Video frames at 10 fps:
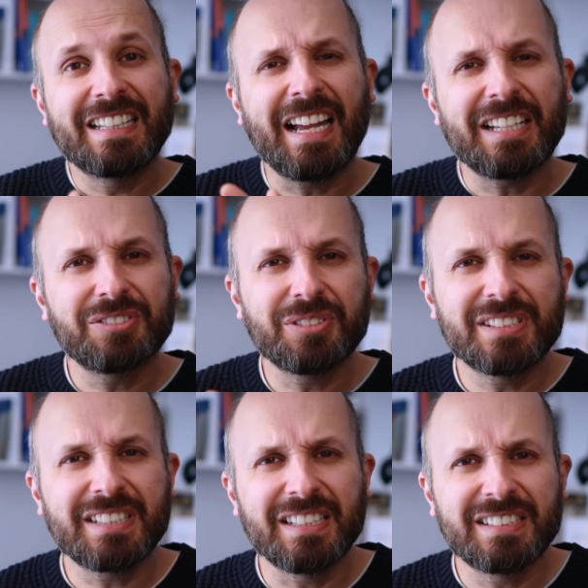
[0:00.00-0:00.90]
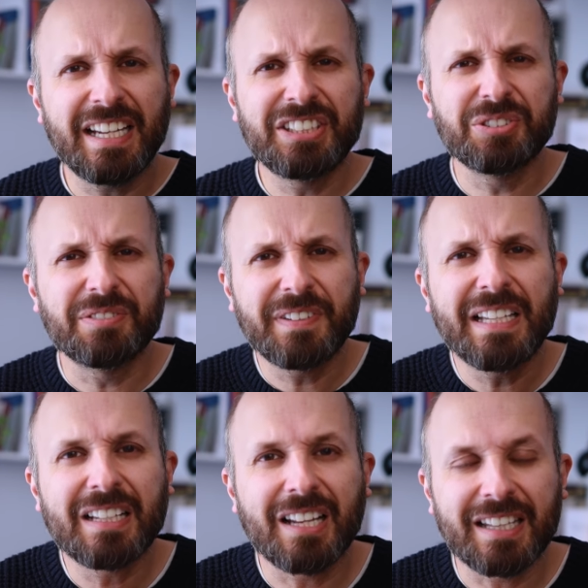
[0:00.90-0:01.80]
that sort of sensation or
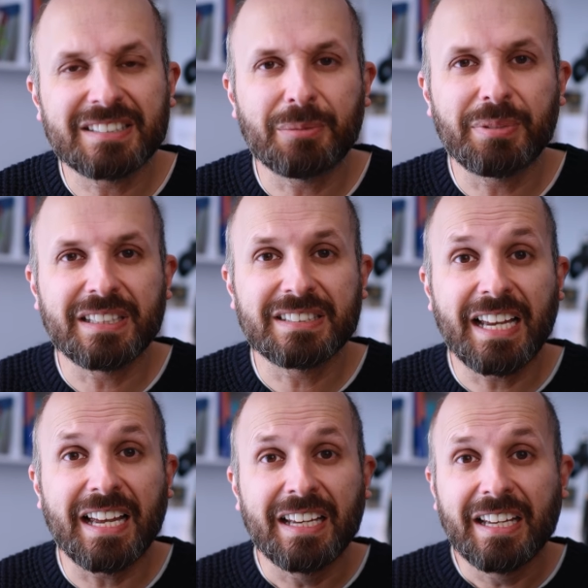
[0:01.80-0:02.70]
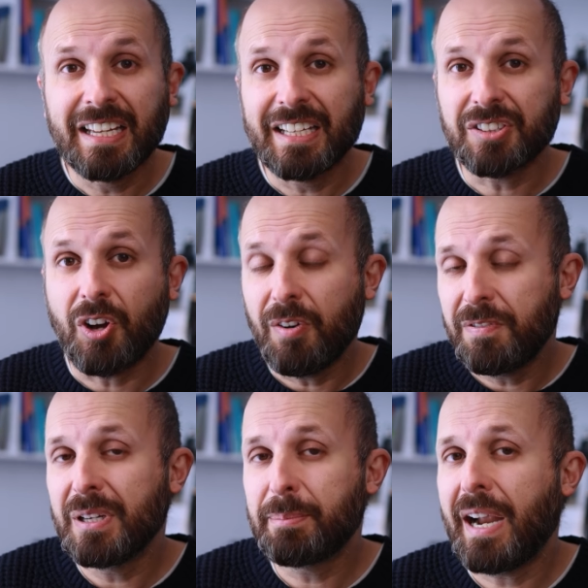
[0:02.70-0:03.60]
feeling like something's there is
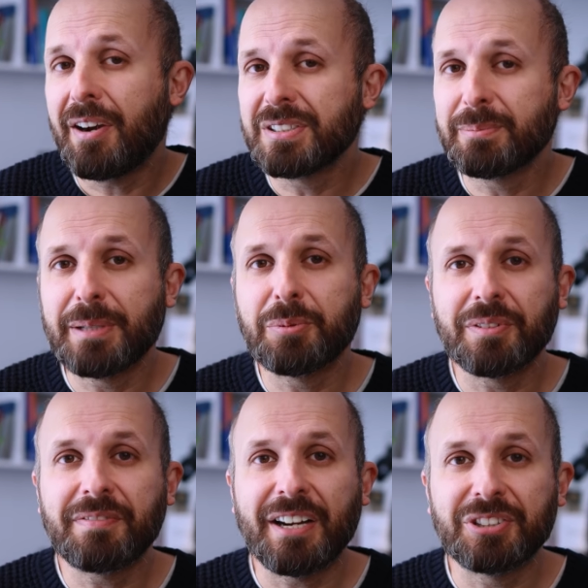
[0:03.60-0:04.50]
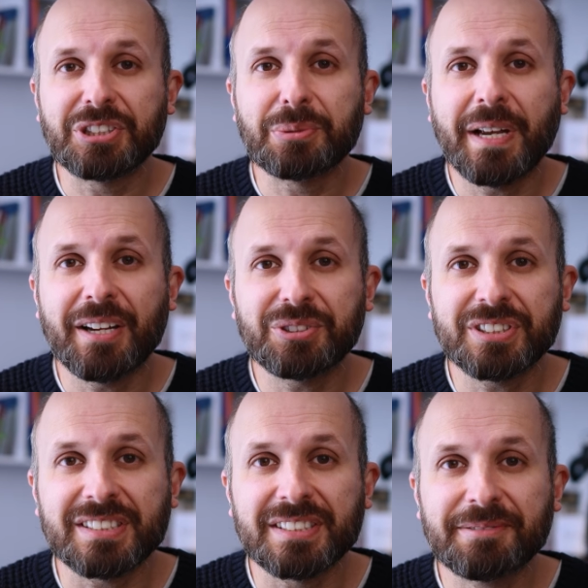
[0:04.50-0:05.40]
often apparent in people with pharyngeal
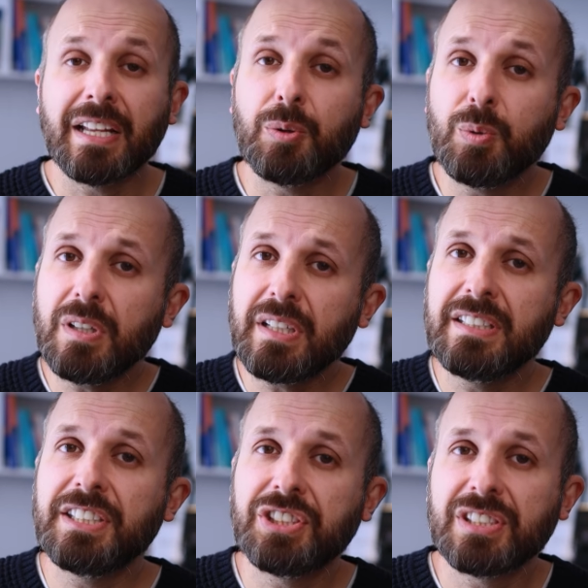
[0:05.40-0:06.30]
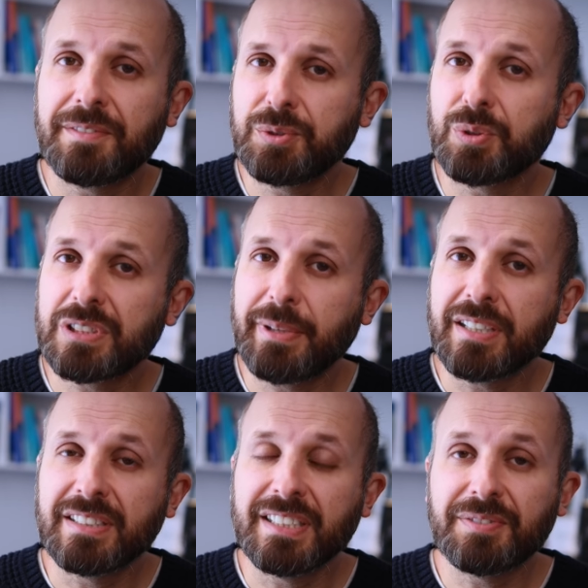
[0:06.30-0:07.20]
pouches. Now, all the conditions I've talked
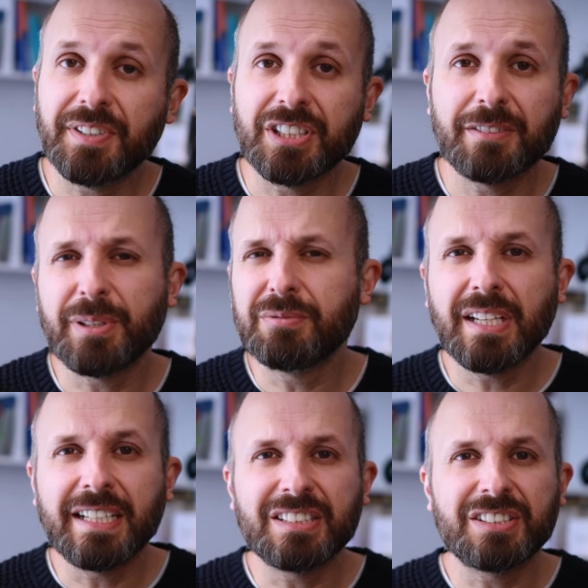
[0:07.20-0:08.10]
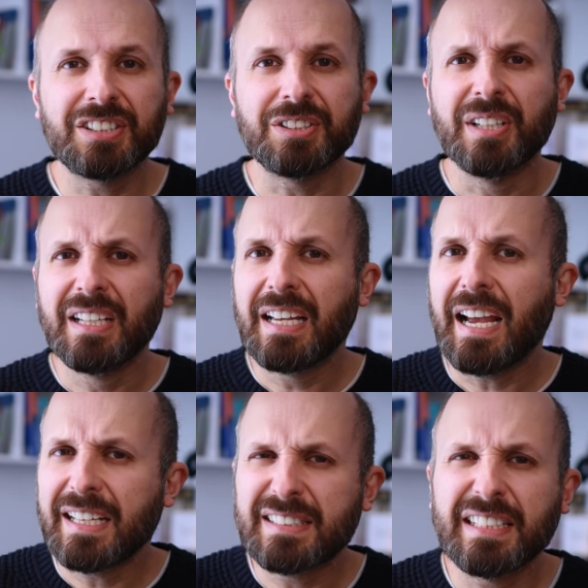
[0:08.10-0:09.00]
about in this video have been related to
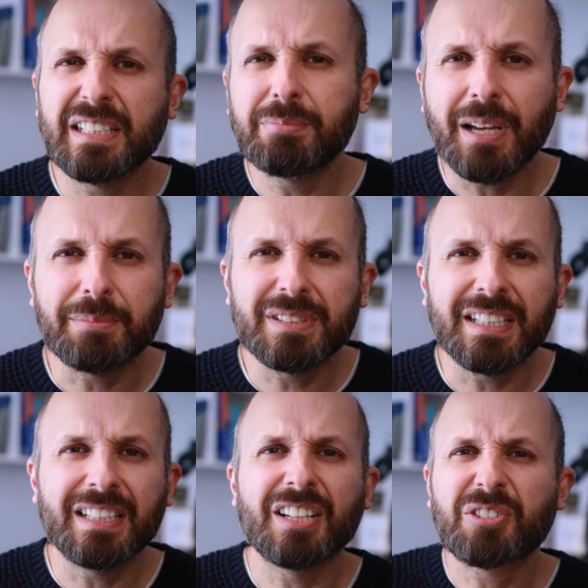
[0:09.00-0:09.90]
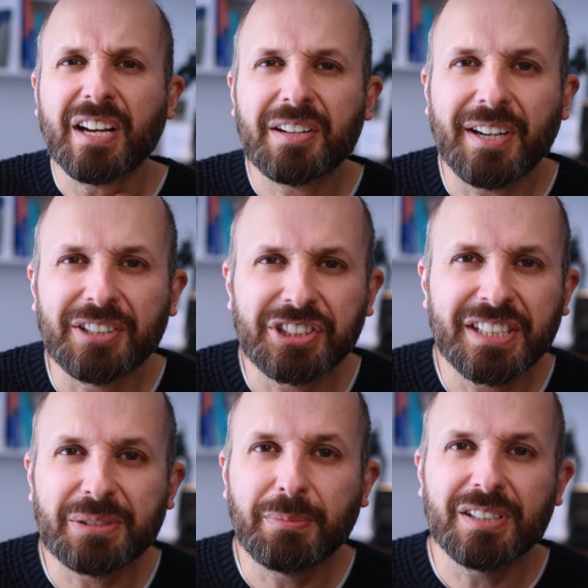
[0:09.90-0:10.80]
acid, pepsin, the
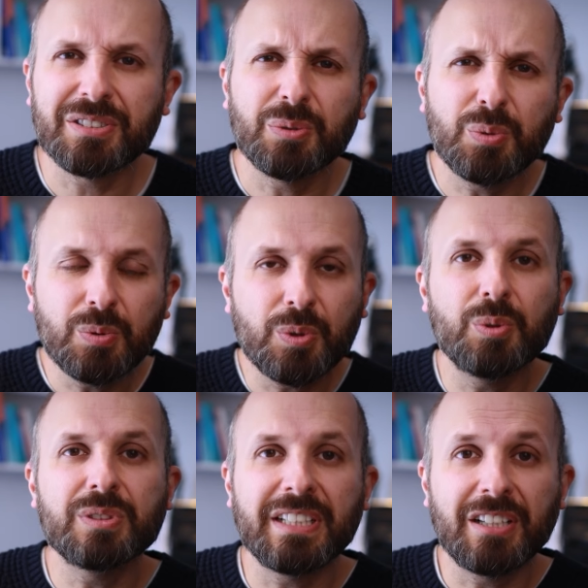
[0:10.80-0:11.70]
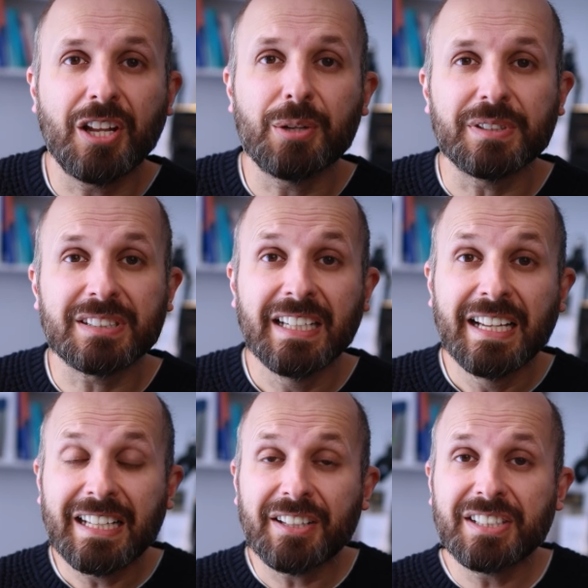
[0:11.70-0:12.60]
cricopharyngeus muscle, all causing globus.
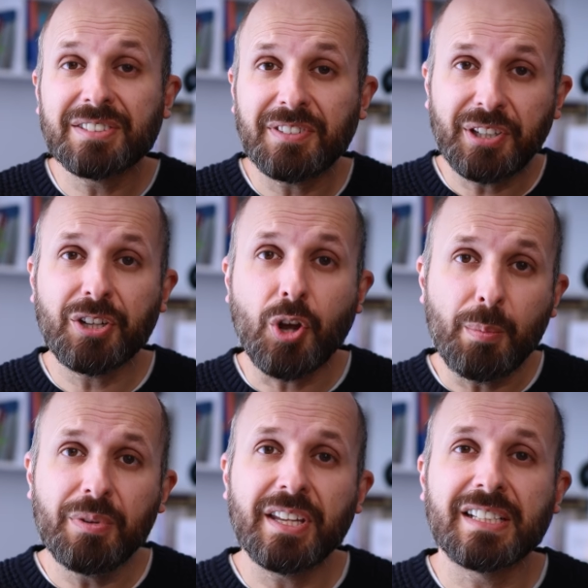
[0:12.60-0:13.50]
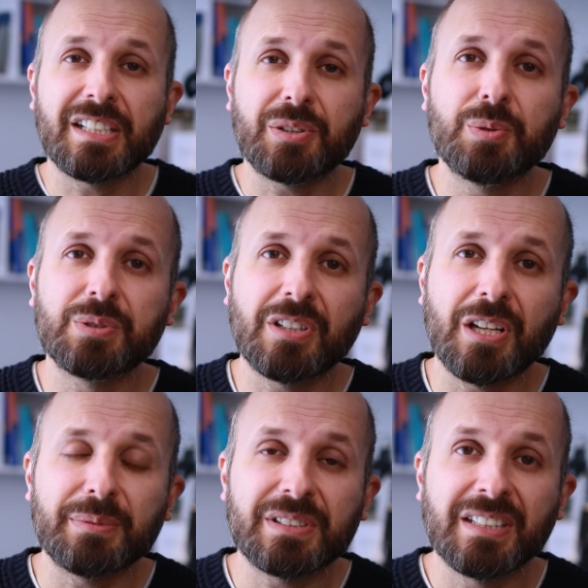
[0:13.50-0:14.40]
Now, these are very common things that cause
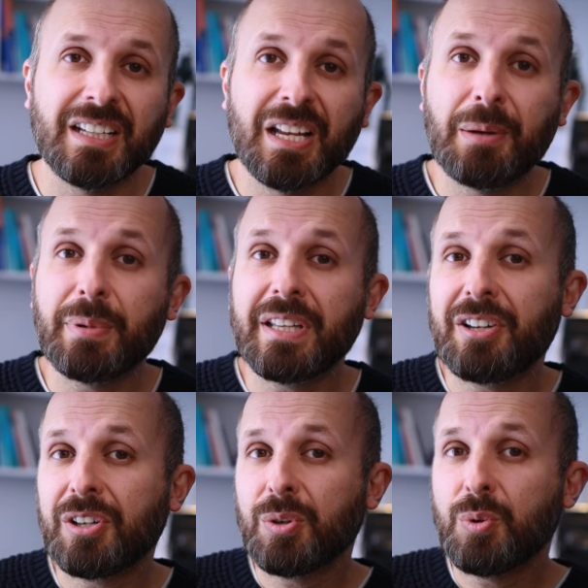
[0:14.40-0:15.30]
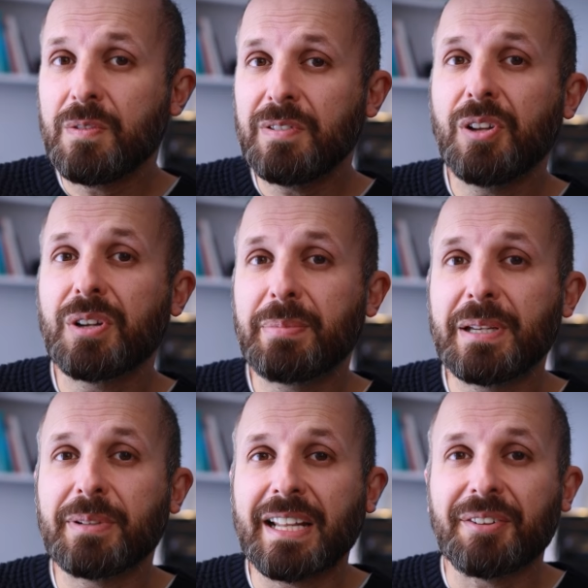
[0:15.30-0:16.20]
globus, But there are an awful lot of
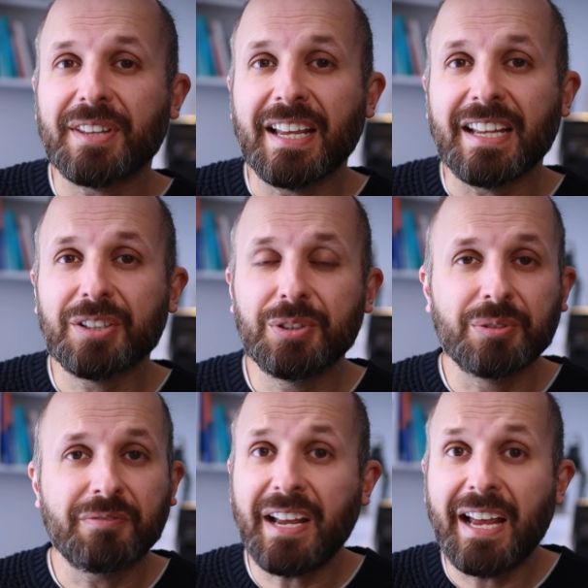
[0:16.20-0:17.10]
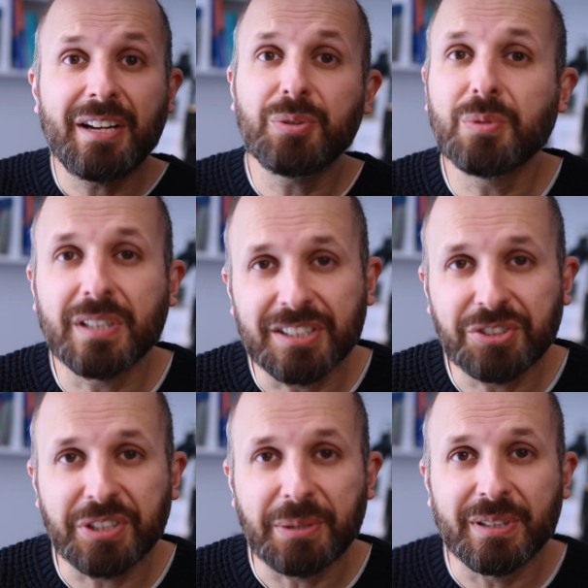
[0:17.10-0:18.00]
people out there who've had all this
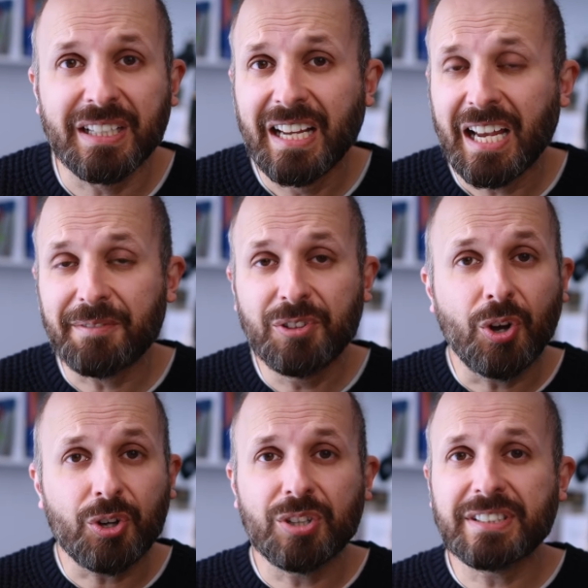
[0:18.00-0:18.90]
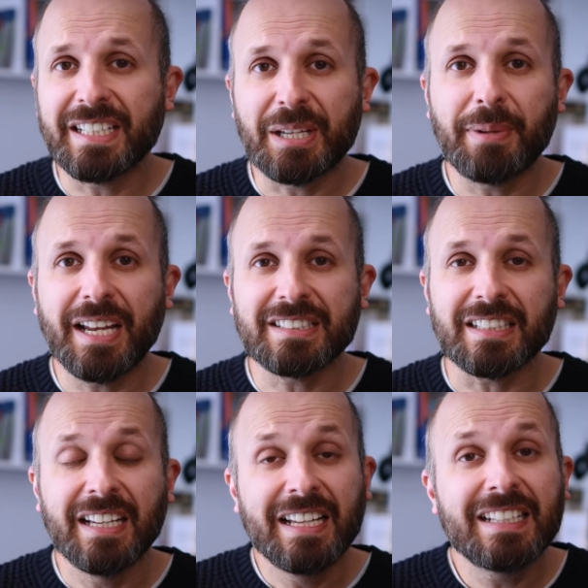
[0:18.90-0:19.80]
treatment, have not got any
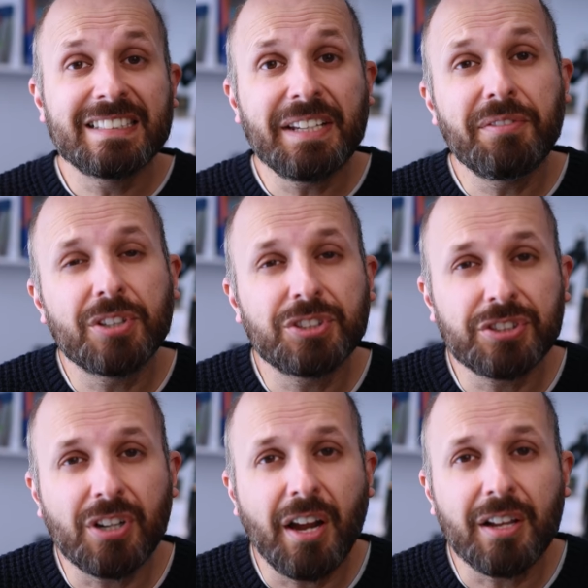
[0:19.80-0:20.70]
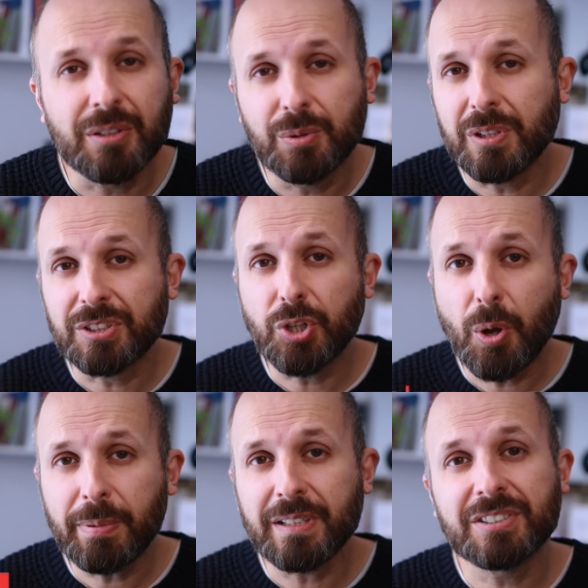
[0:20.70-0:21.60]
better. There's even a trial called the
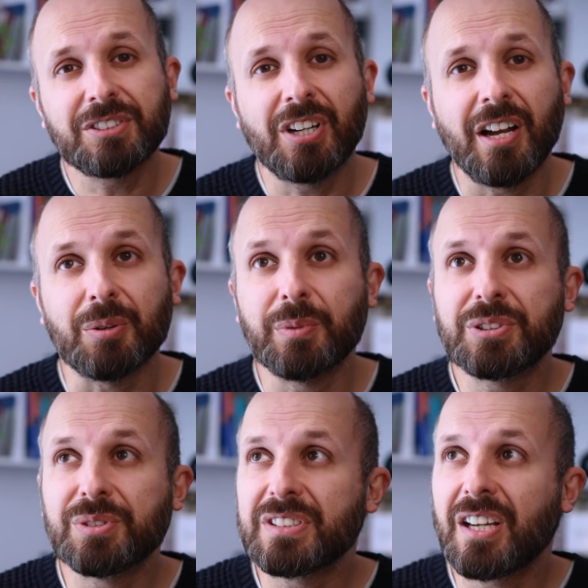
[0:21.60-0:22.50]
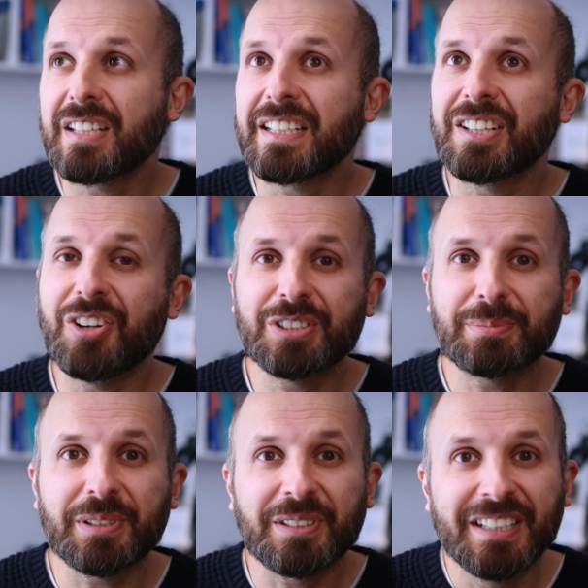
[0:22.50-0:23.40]
Toppets trial, which was done in a
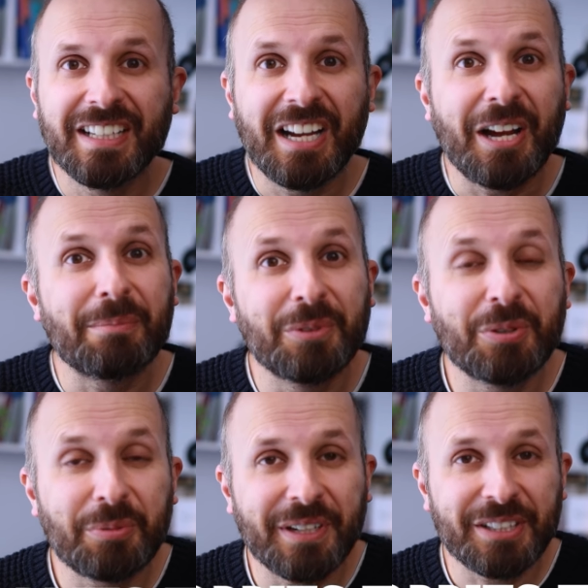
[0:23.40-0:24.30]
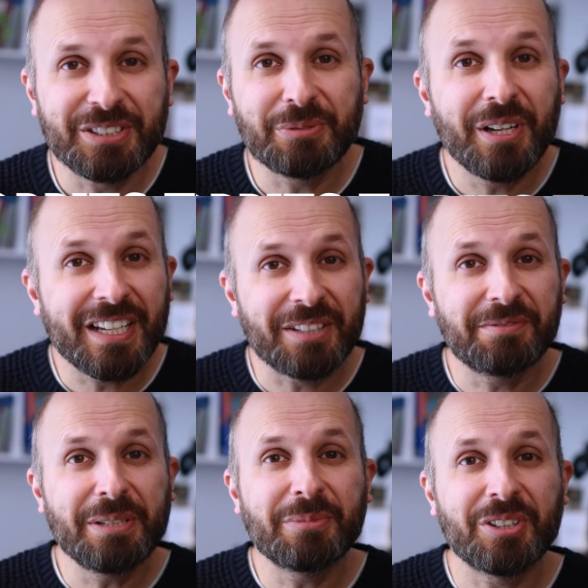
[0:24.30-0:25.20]
hospital up north where I used to work at the
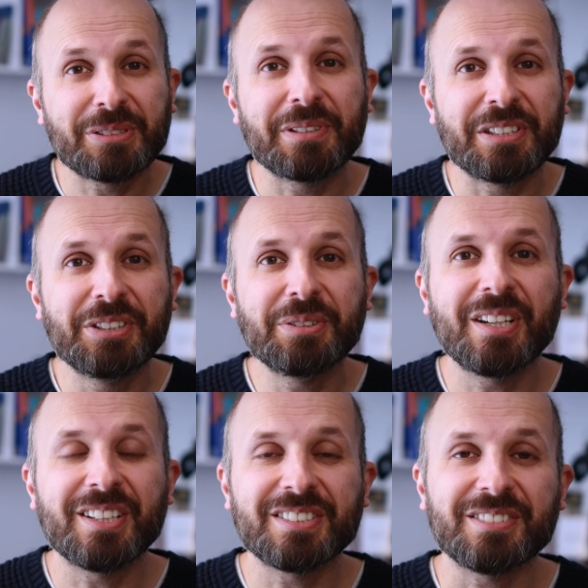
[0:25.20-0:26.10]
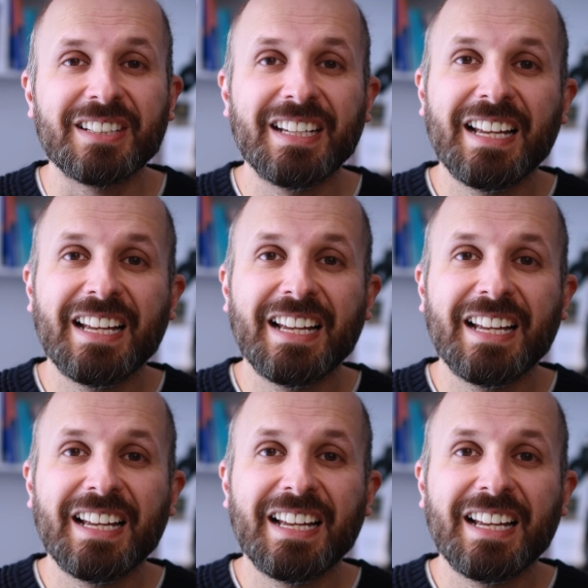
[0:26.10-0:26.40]
Freeman Hospital in Newcastle.